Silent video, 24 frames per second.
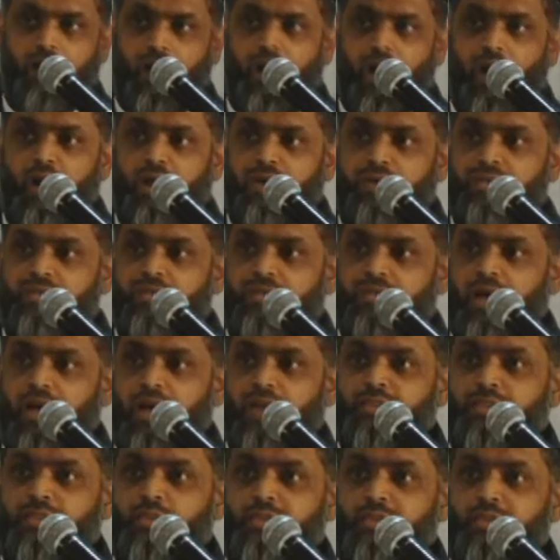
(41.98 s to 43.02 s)
HHUGS
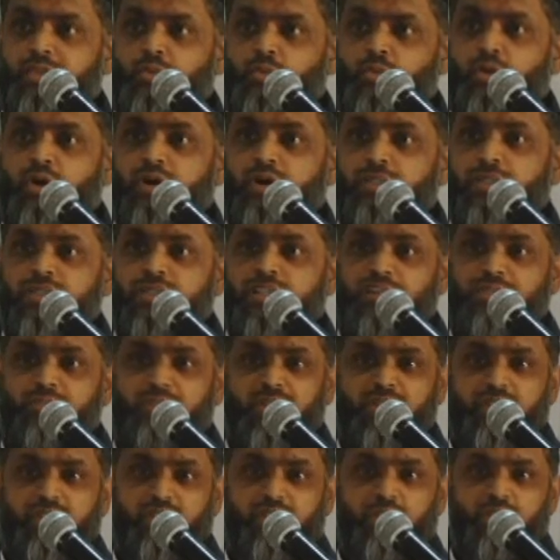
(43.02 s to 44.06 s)
and the work that they've
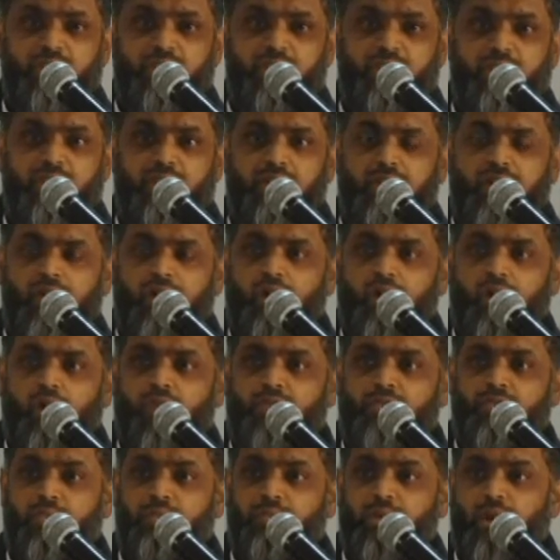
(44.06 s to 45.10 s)
been doing
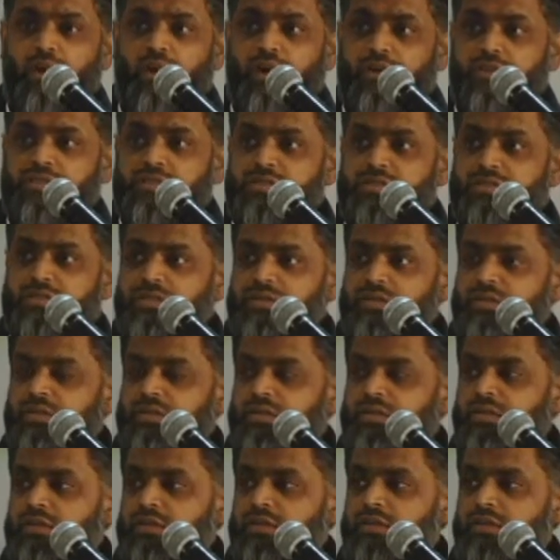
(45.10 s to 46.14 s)
over the past
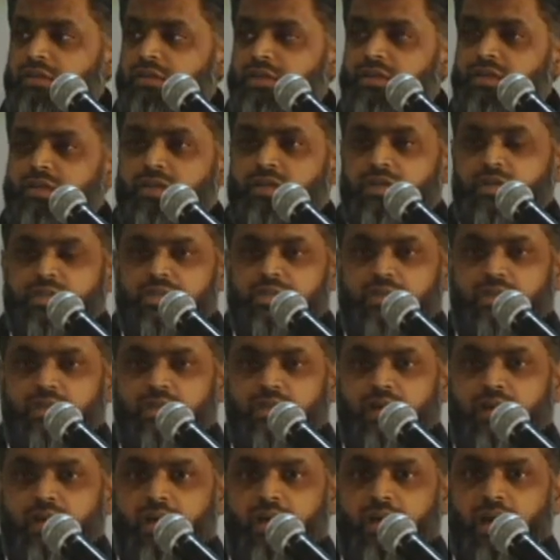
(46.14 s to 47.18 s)
years
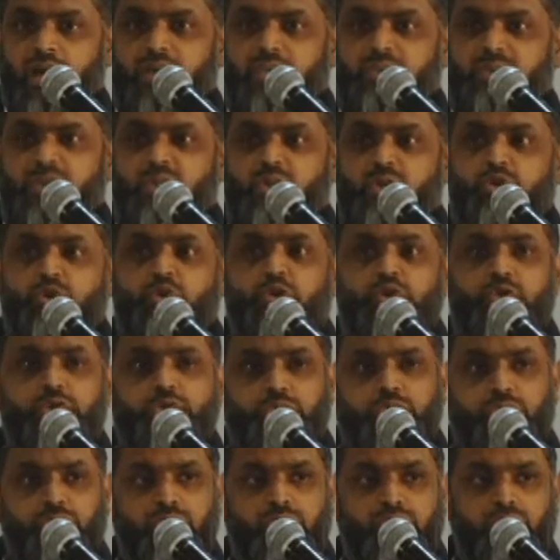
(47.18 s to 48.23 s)
has been
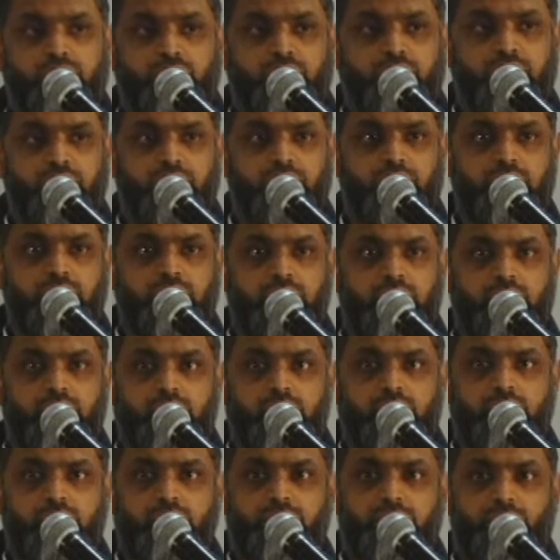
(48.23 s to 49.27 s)
crucial
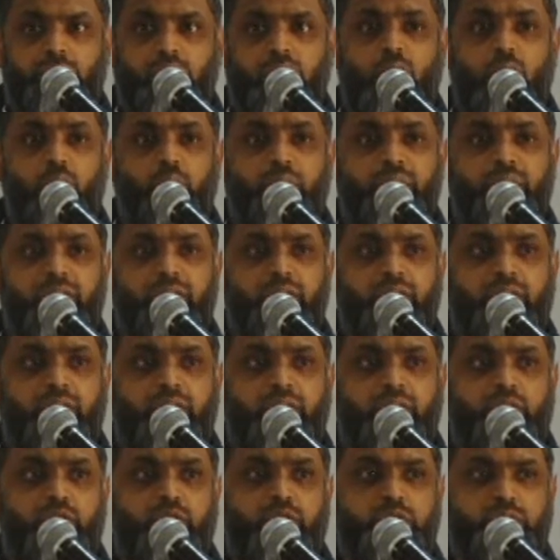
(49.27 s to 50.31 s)
to helping
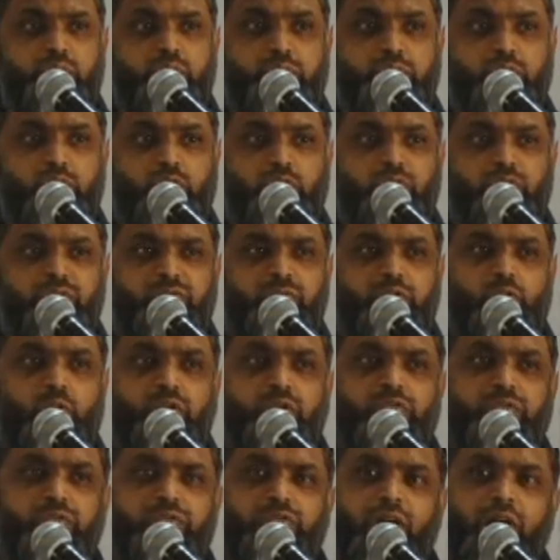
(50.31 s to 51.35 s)
those people who've
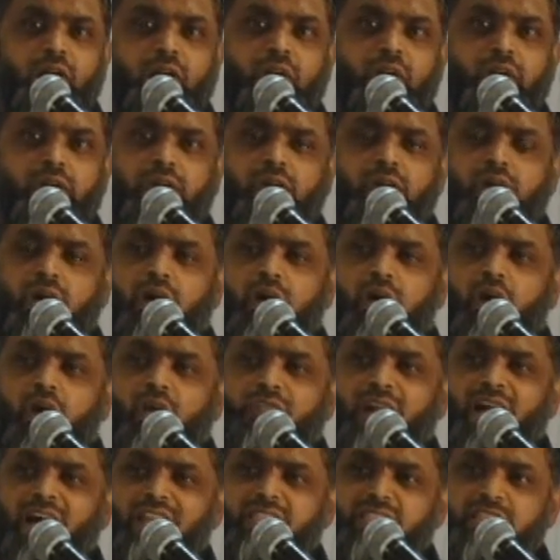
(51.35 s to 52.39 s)
fallen foul of
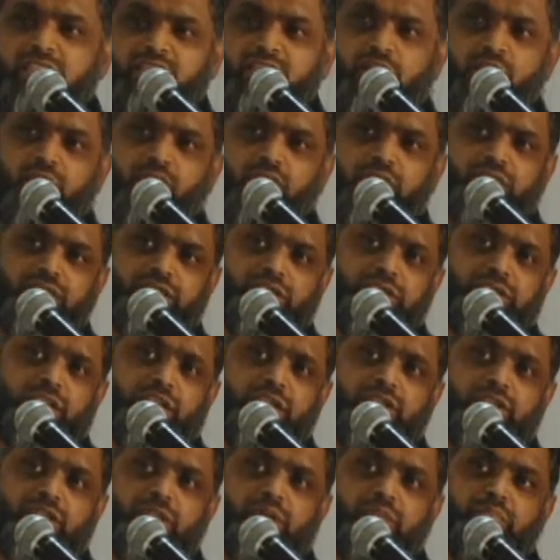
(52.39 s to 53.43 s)
anti-terror
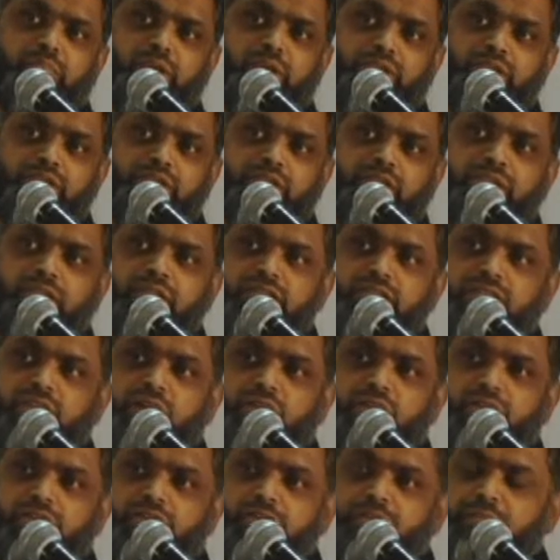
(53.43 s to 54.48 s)
legislation and measures in this
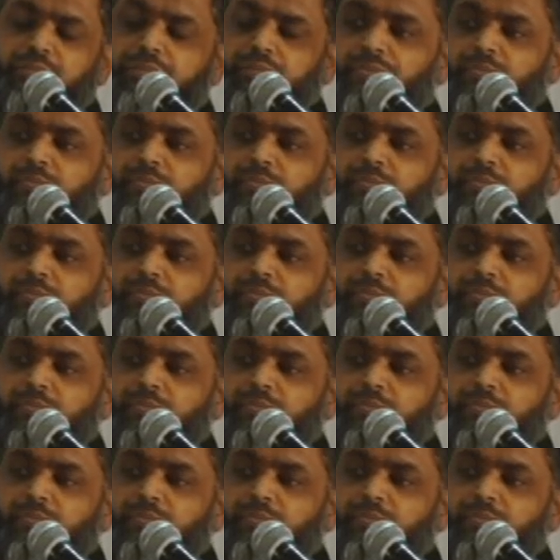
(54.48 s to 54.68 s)
country.